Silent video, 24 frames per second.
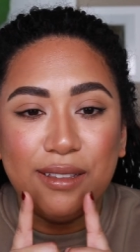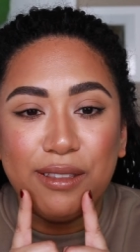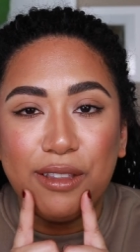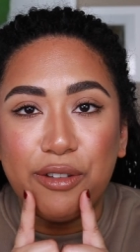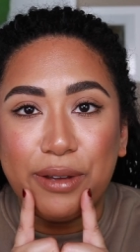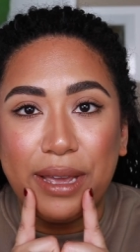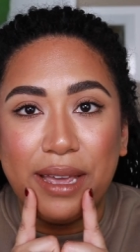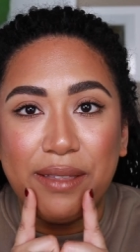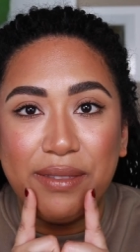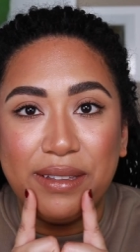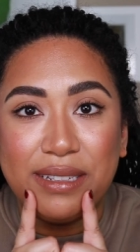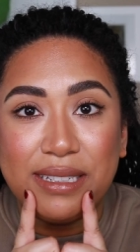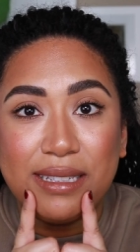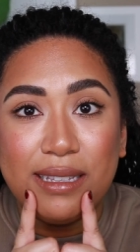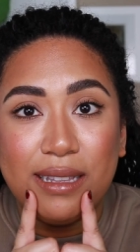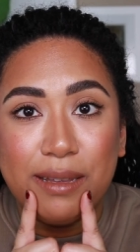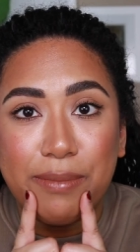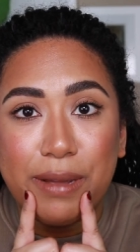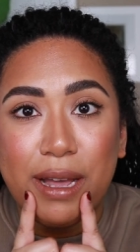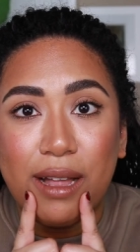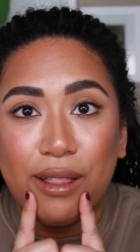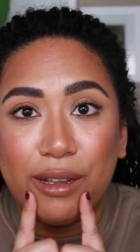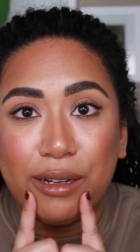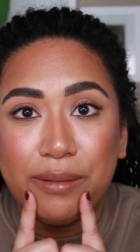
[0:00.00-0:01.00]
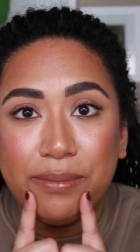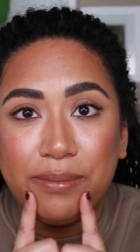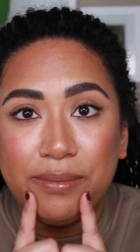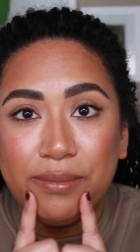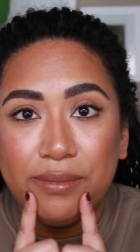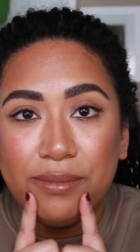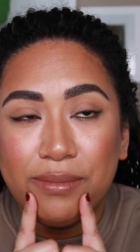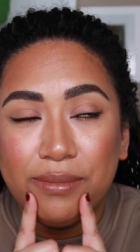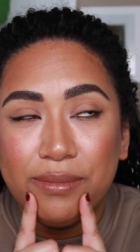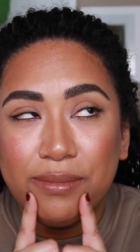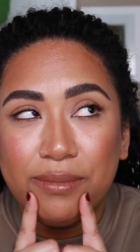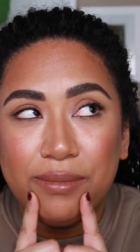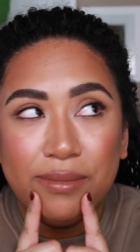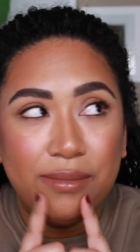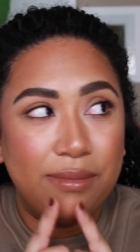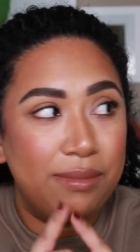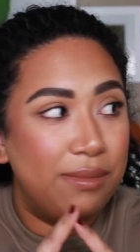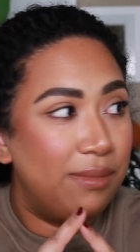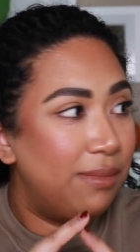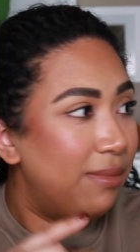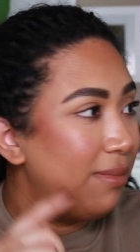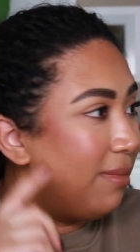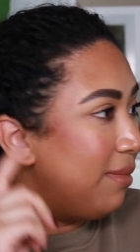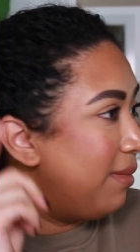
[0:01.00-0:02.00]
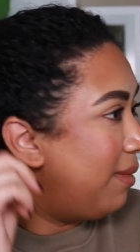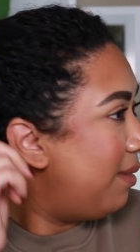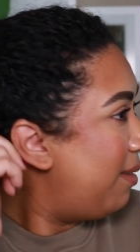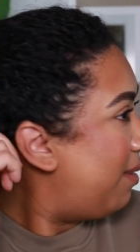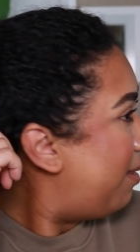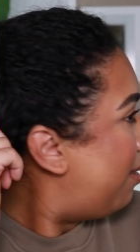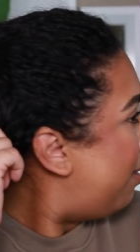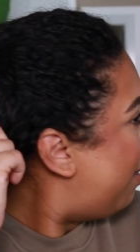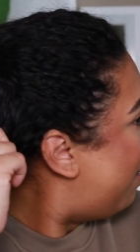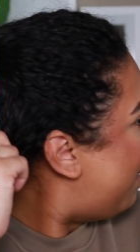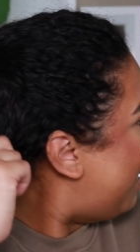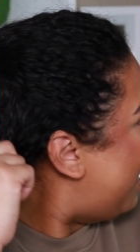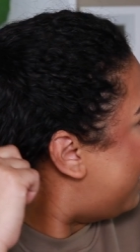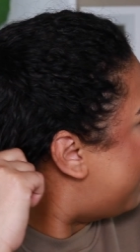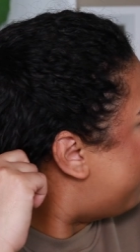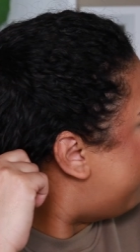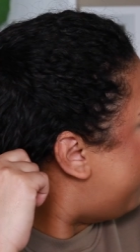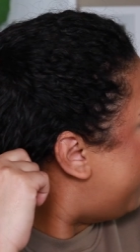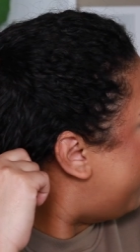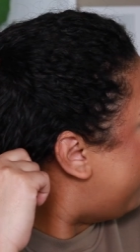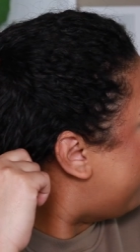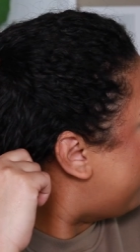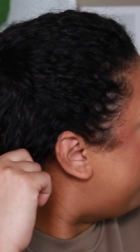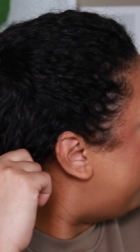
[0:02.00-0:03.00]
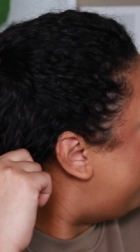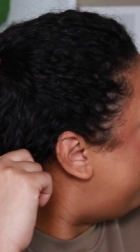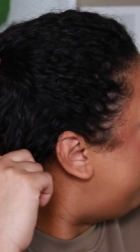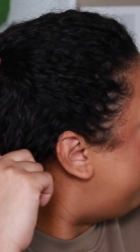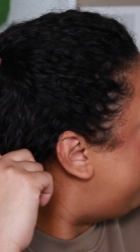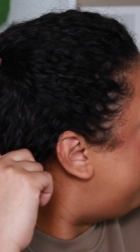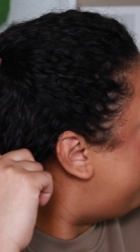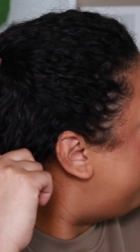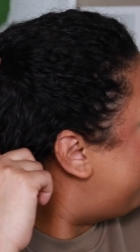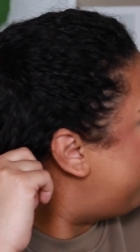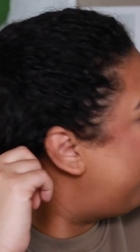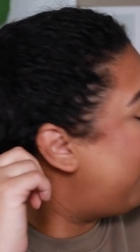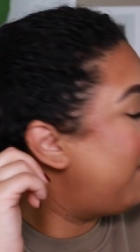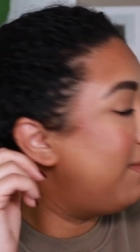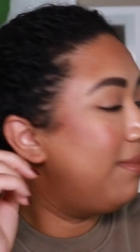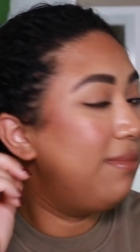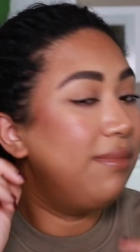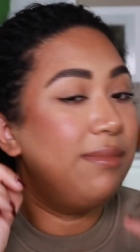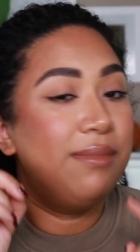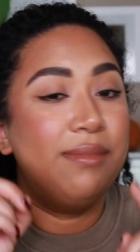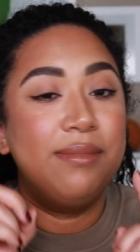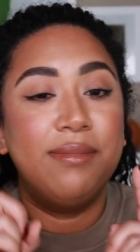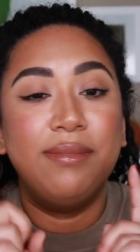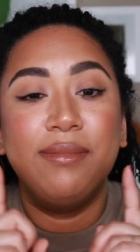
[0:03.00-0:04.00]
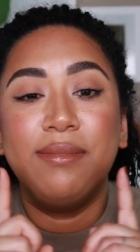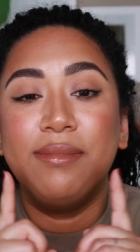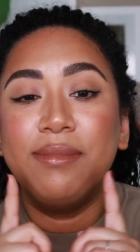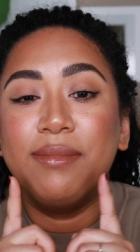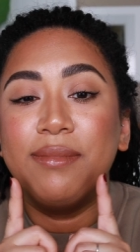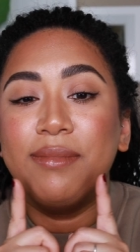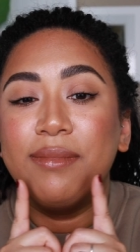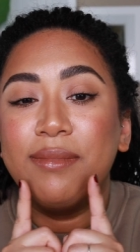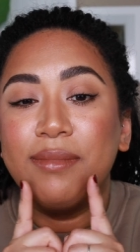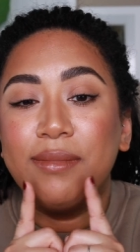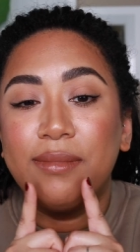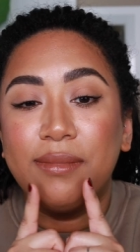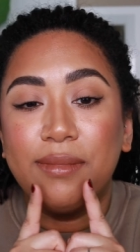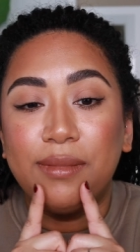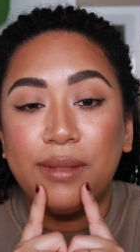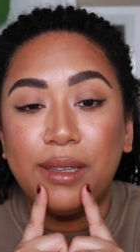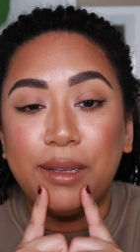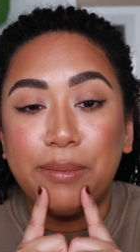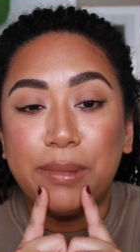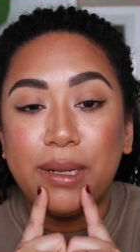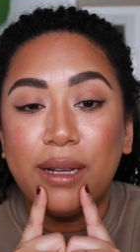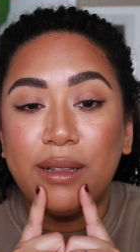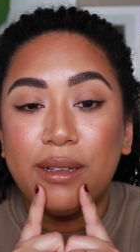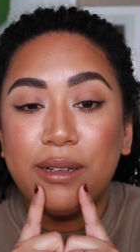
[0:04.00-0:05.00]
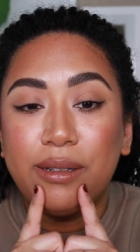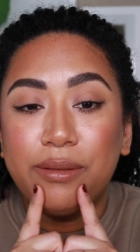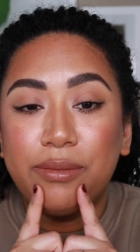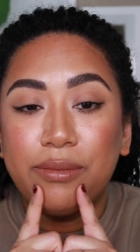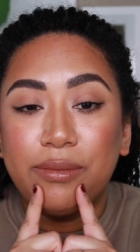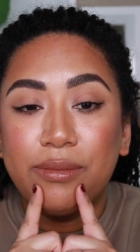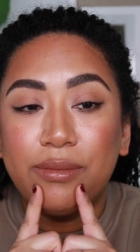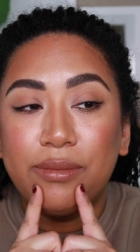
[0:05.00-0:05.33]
Okay, this is the lip color. That's my hair clip. Lip color,